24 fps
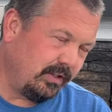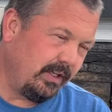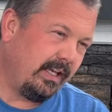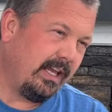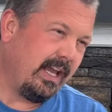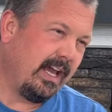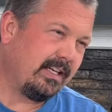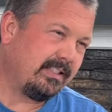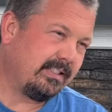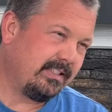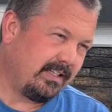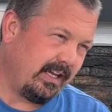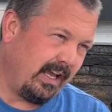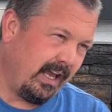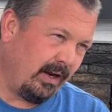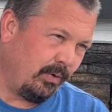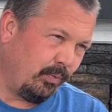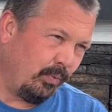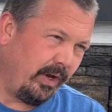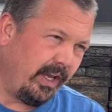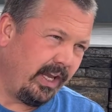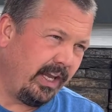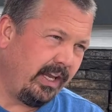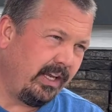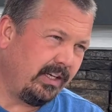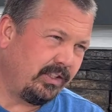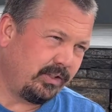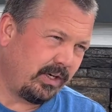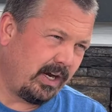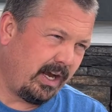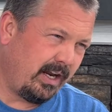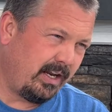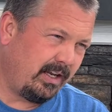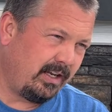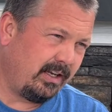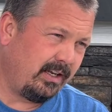yes. And we
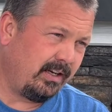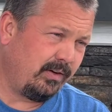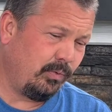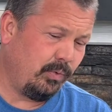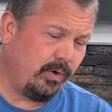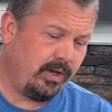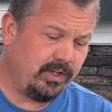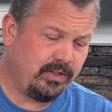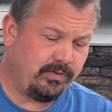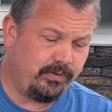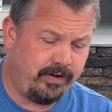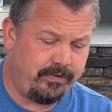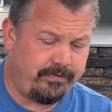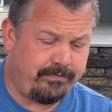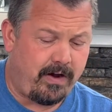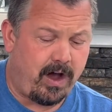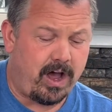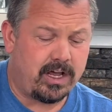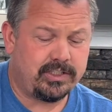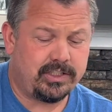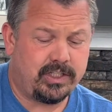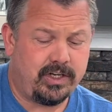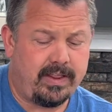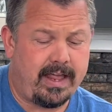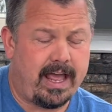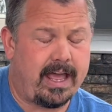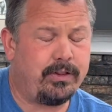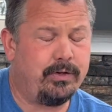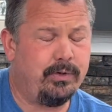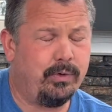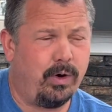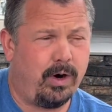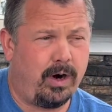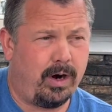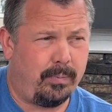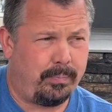try to, we foster that
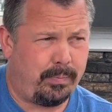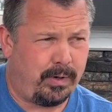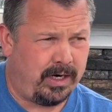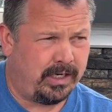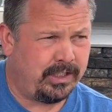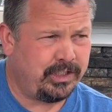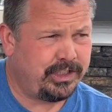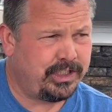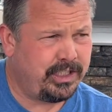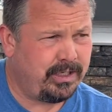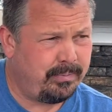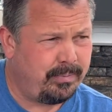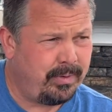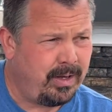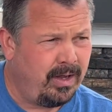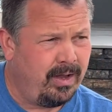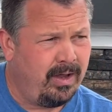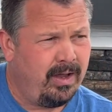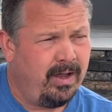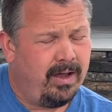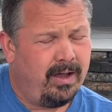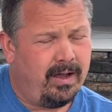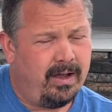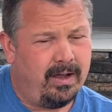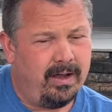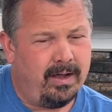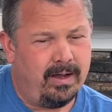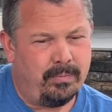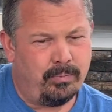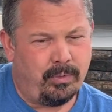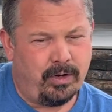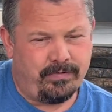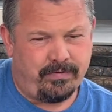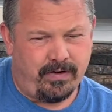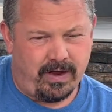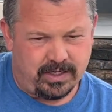through our apprenticeship.
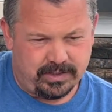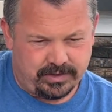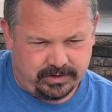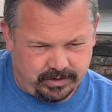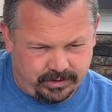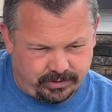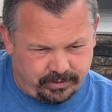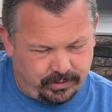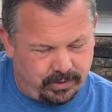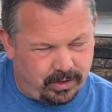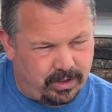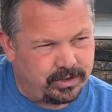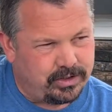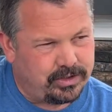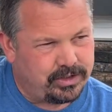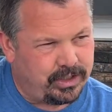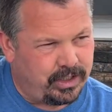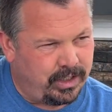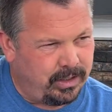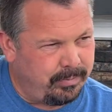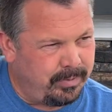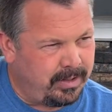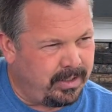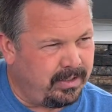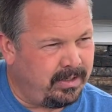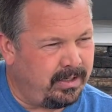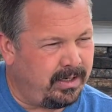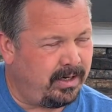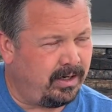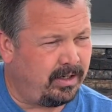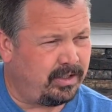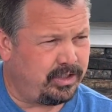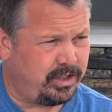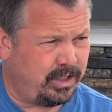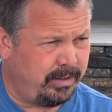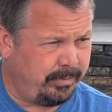We foster it through our Journeyman and
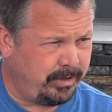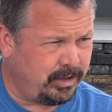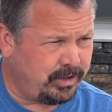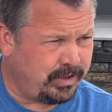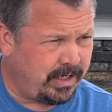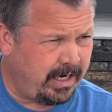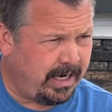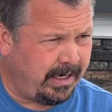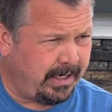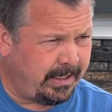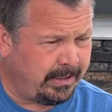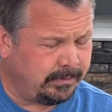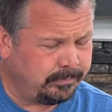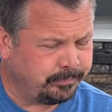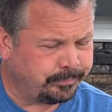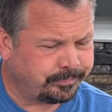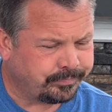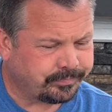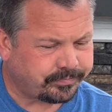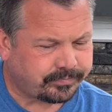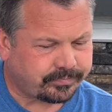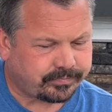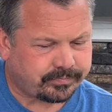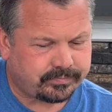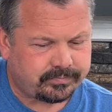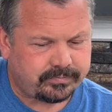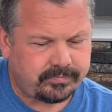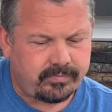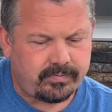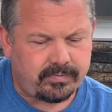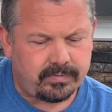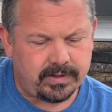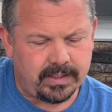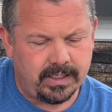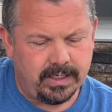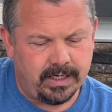our Journeyman training.
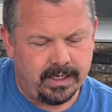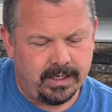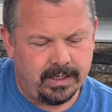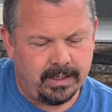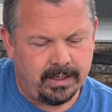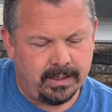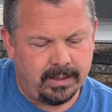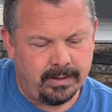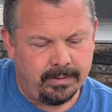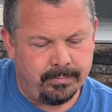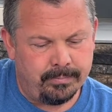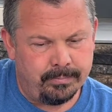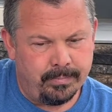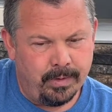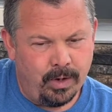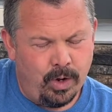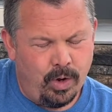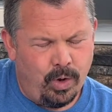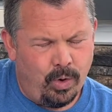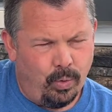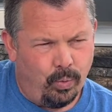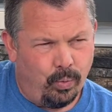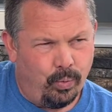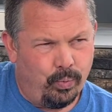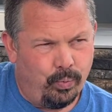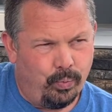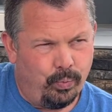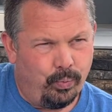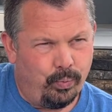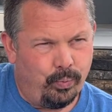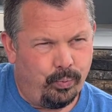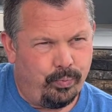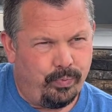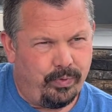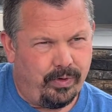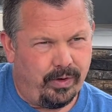
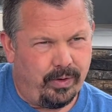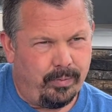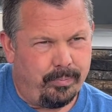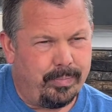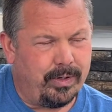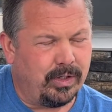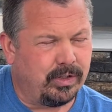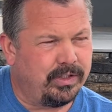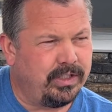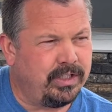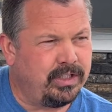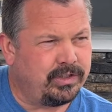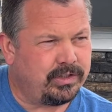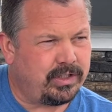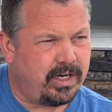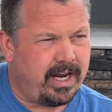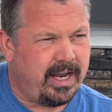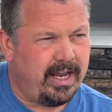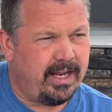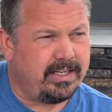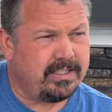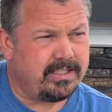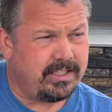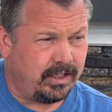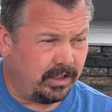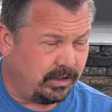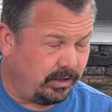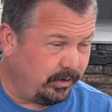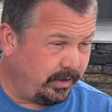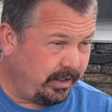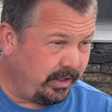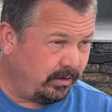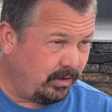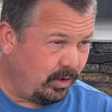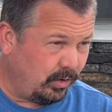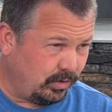The building trades,
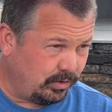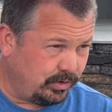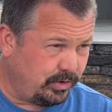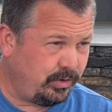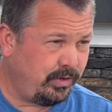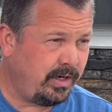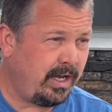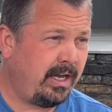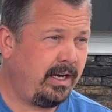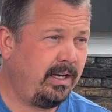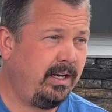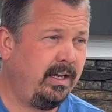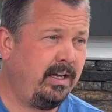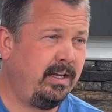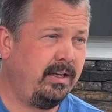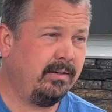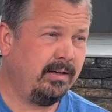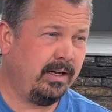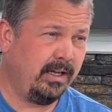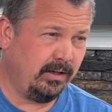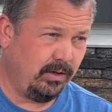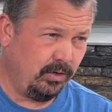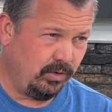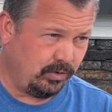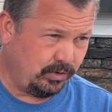including Local 290 and Local